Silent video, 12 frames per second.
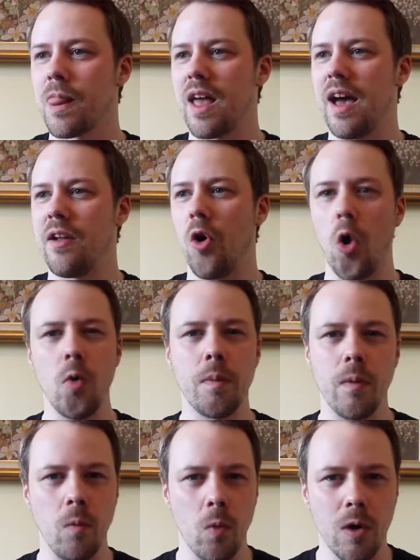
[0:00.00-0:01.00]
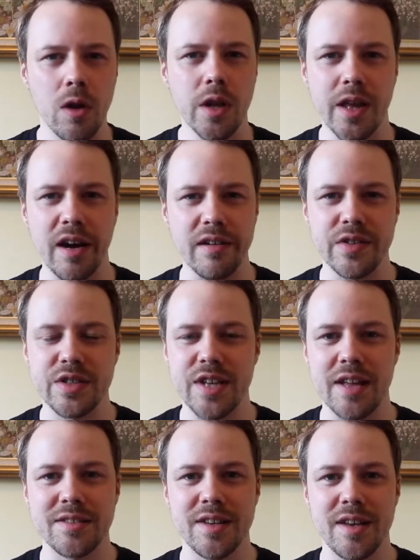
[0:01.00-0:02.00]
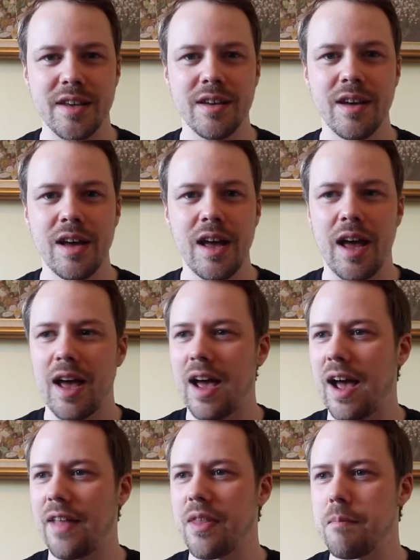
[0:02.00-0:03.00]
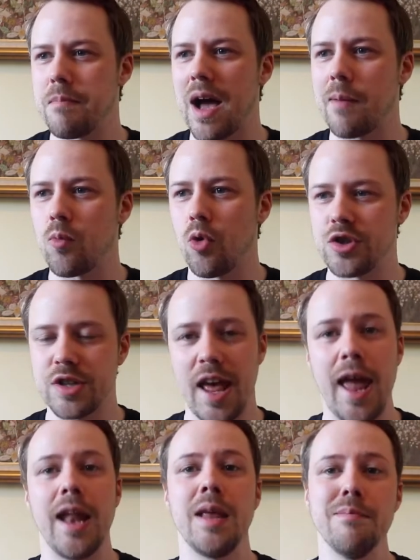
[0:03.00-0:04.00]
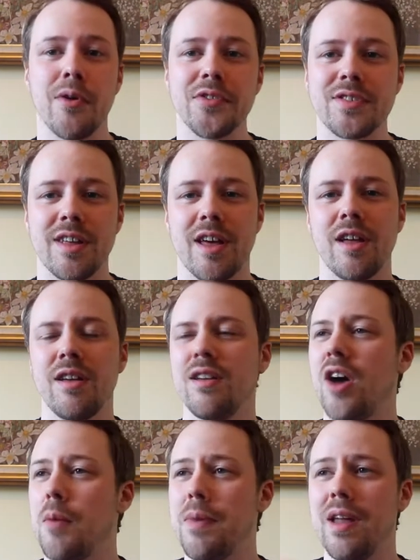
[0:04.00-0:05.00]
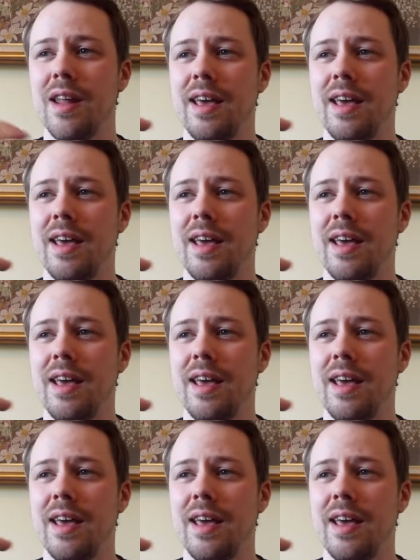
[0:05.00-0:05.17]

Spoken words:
and open world kind of setting, and the map where just any monster can come in.